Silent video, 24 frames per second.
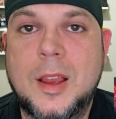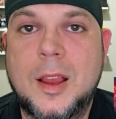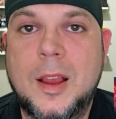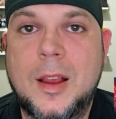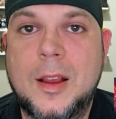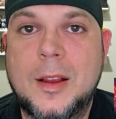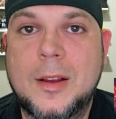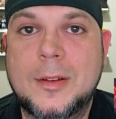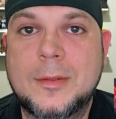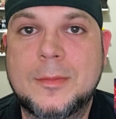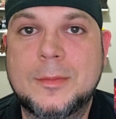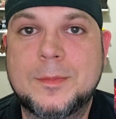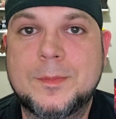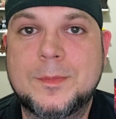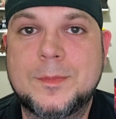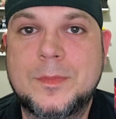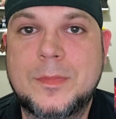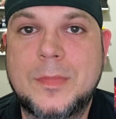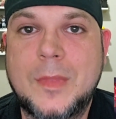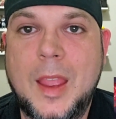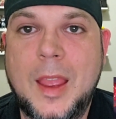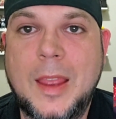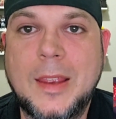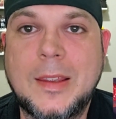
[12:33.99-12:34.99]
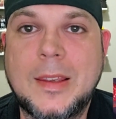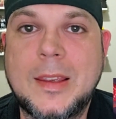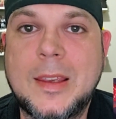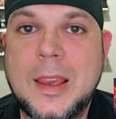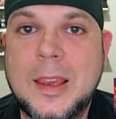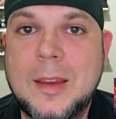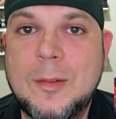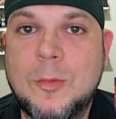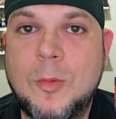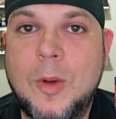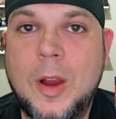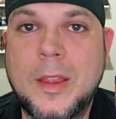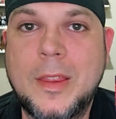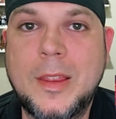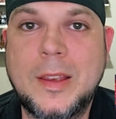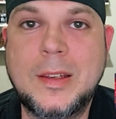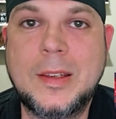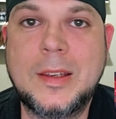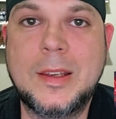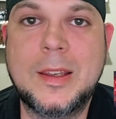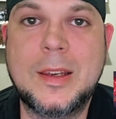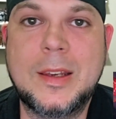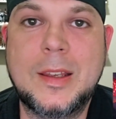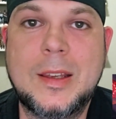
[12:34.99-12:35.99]
I get why they
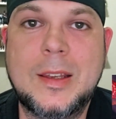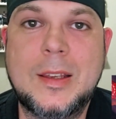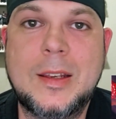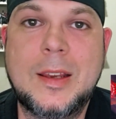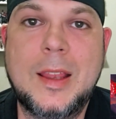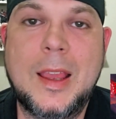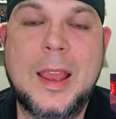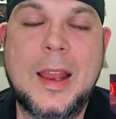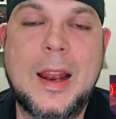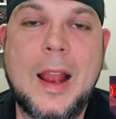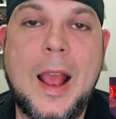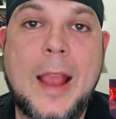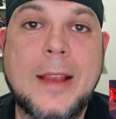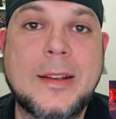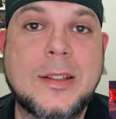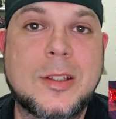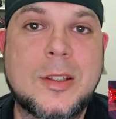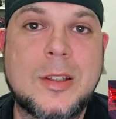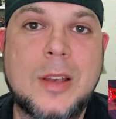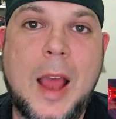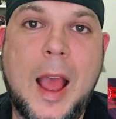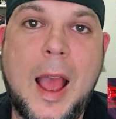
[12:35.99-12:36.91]
did it, and I